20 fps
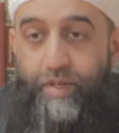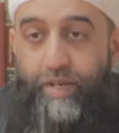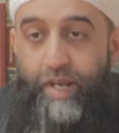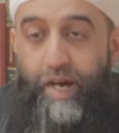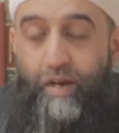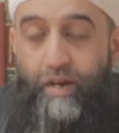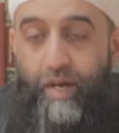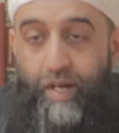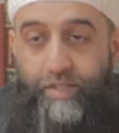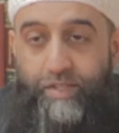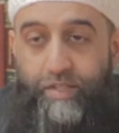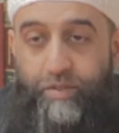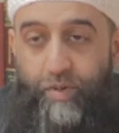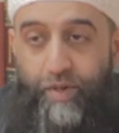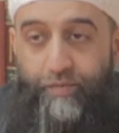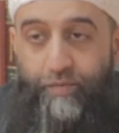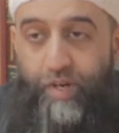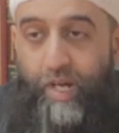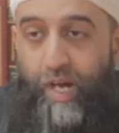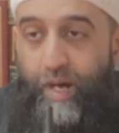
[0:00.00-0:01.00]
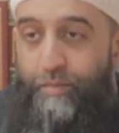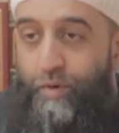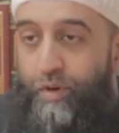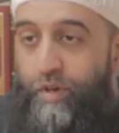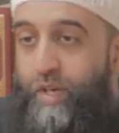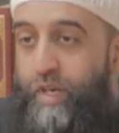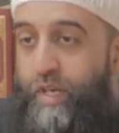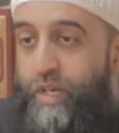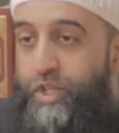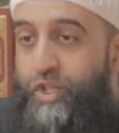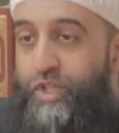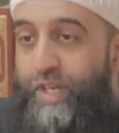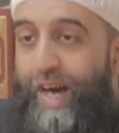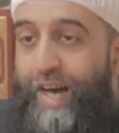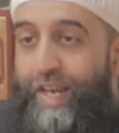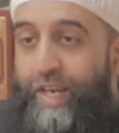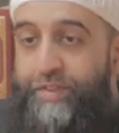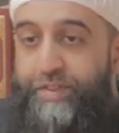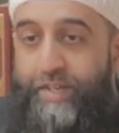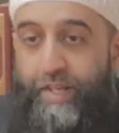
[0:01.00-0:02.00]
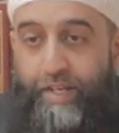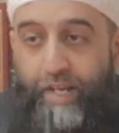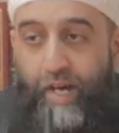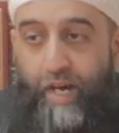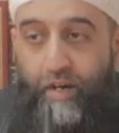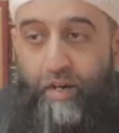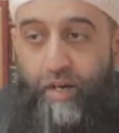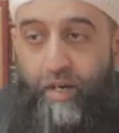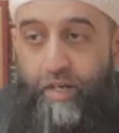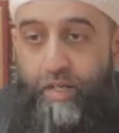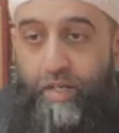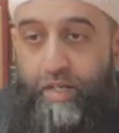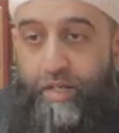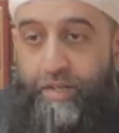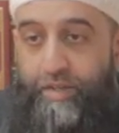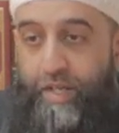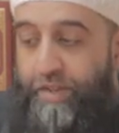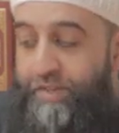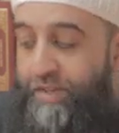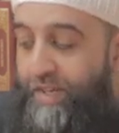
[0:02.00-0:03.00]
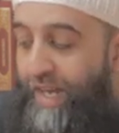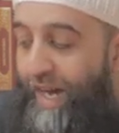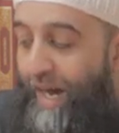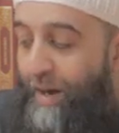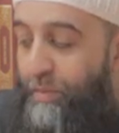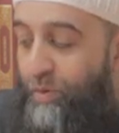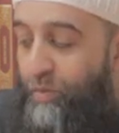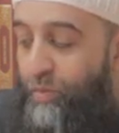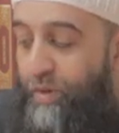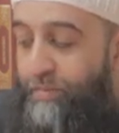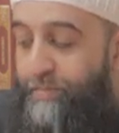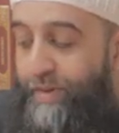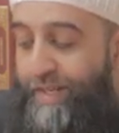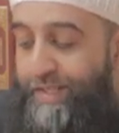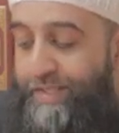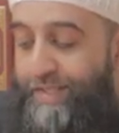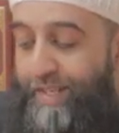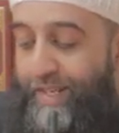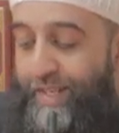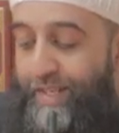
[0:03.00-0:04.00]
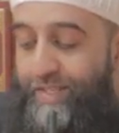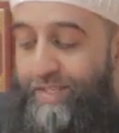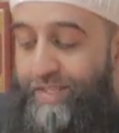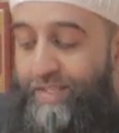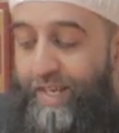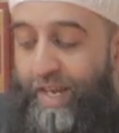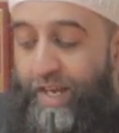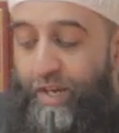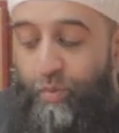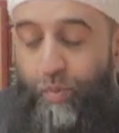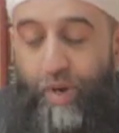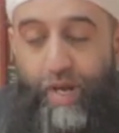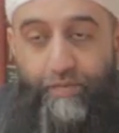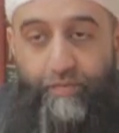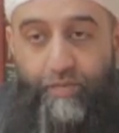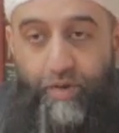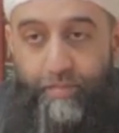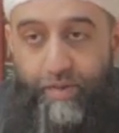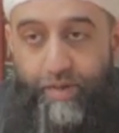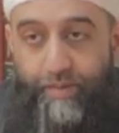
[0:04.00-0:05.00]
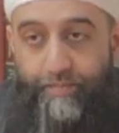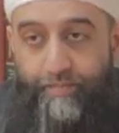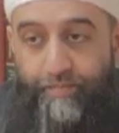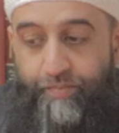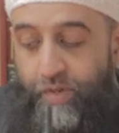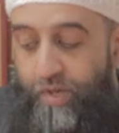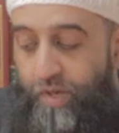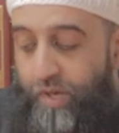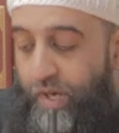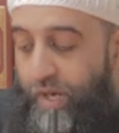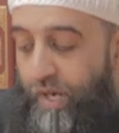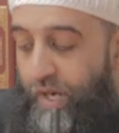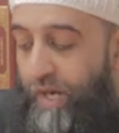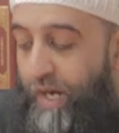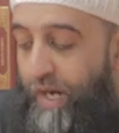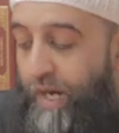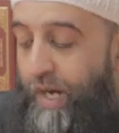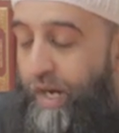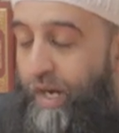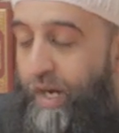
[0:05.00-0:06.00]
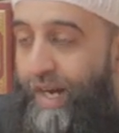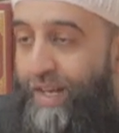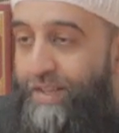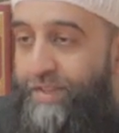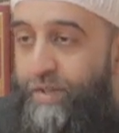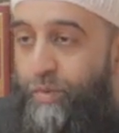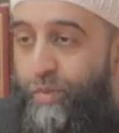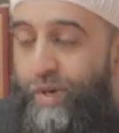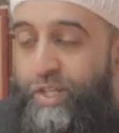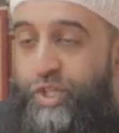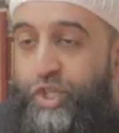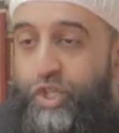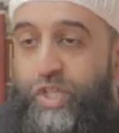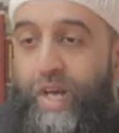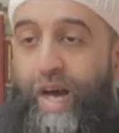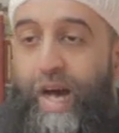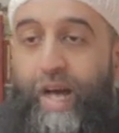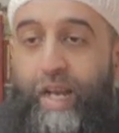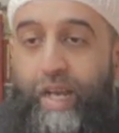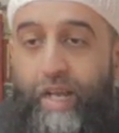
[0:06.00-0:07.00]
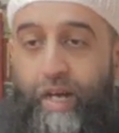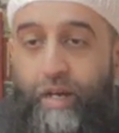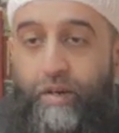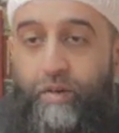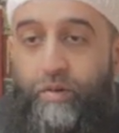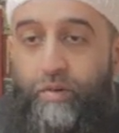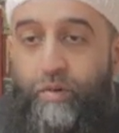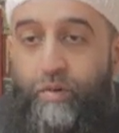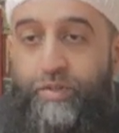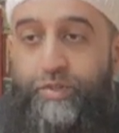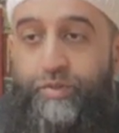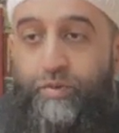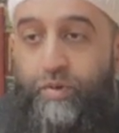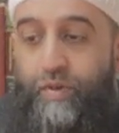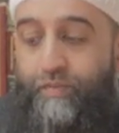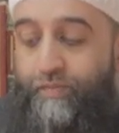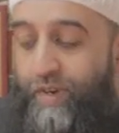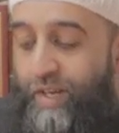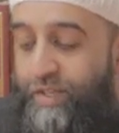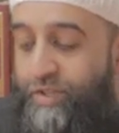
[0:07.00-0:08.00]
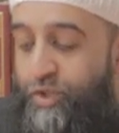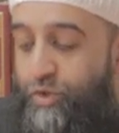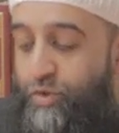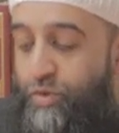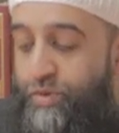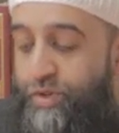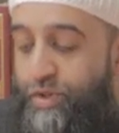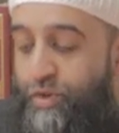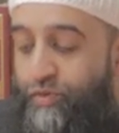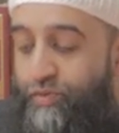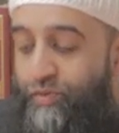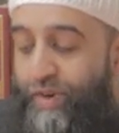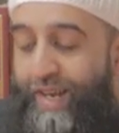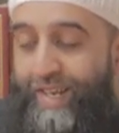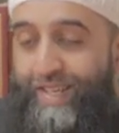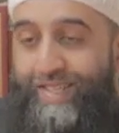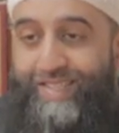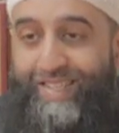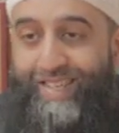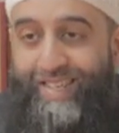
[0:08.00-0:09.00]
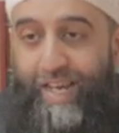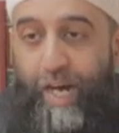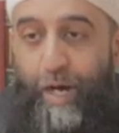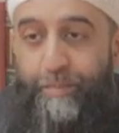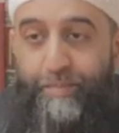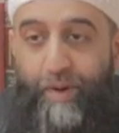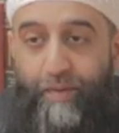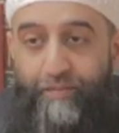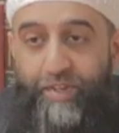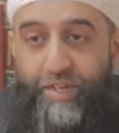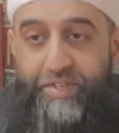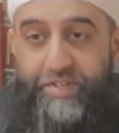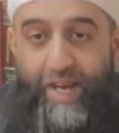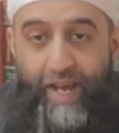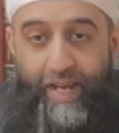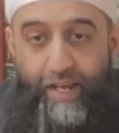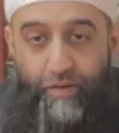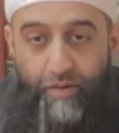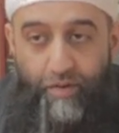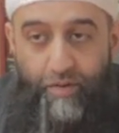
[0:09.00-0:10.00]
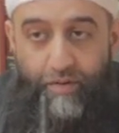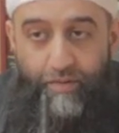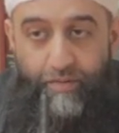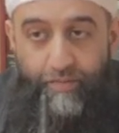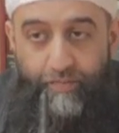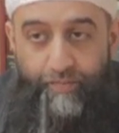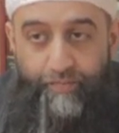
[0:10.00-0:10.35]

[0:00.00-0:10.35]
Naqa is about the camel. Shalat and Naqa. That the camel would basically stay away from it. Uh, and the word Shala also refers to the raising up of the tail.